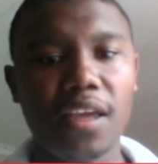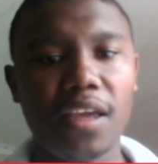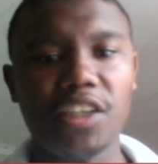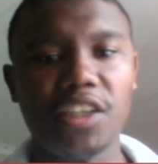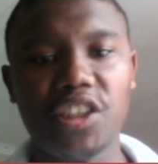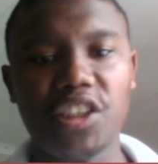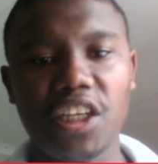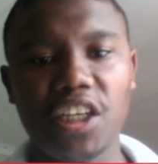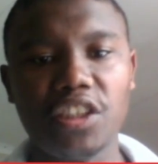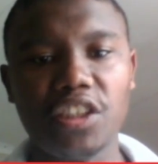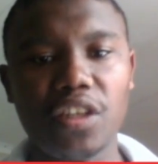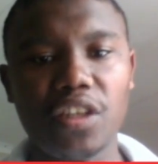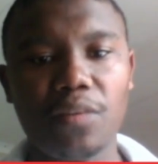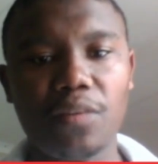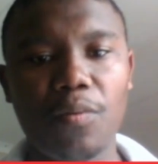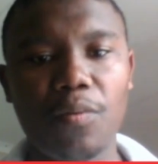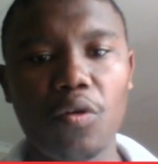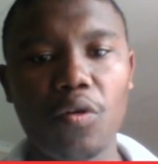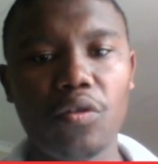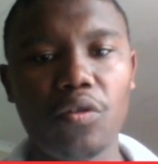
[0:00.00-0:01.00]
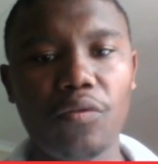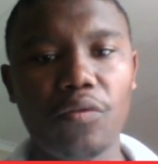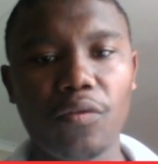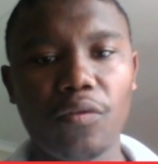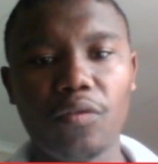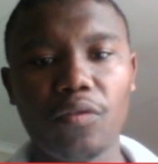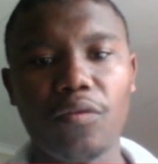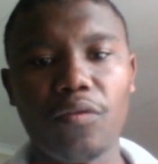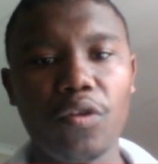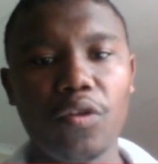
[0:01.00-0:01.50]
exchange that pawn
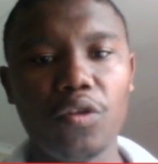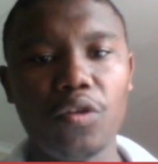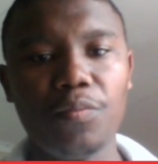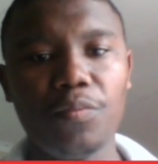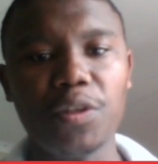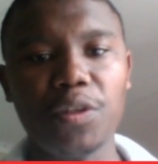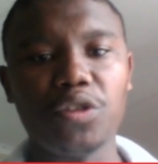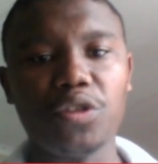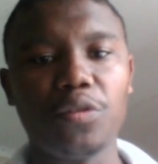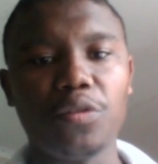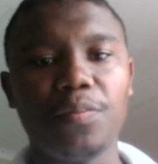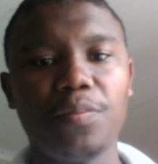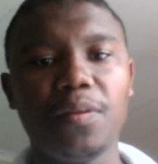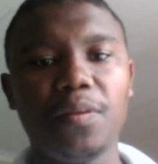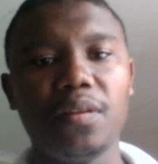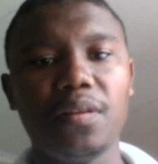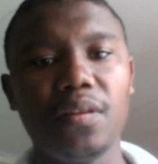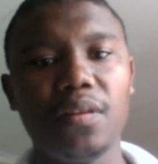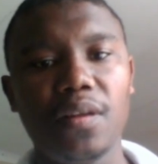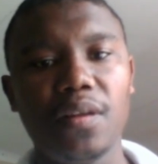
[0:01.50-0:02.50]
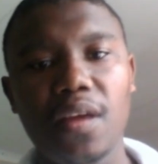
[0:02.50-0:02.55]
for your bishop in